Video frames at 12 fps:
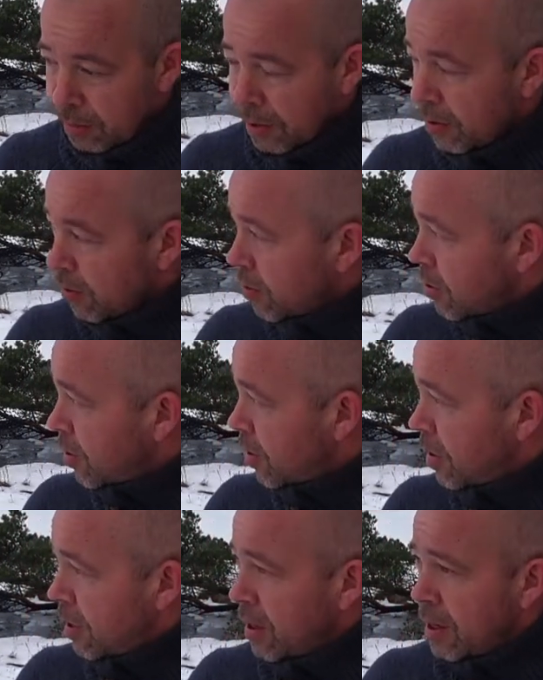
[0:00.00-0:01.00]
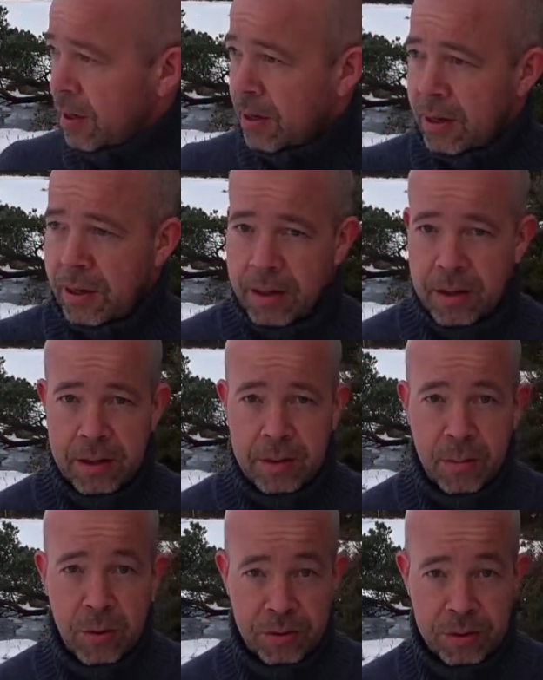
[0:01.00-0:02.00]
because
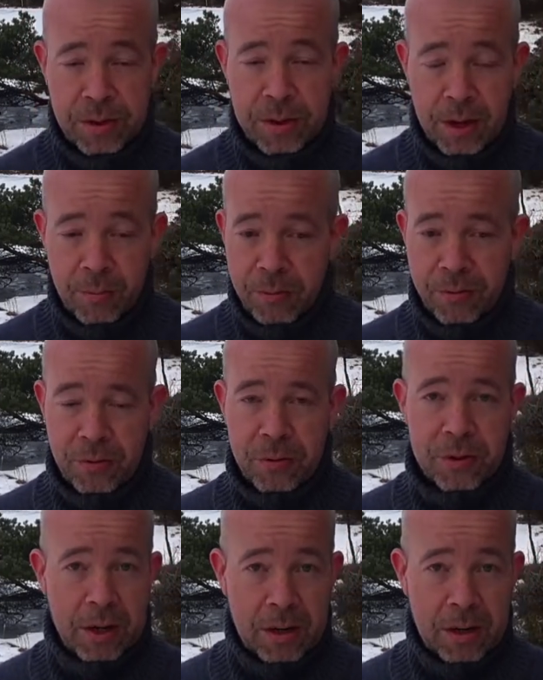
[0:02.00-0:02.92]
most of the time, of course,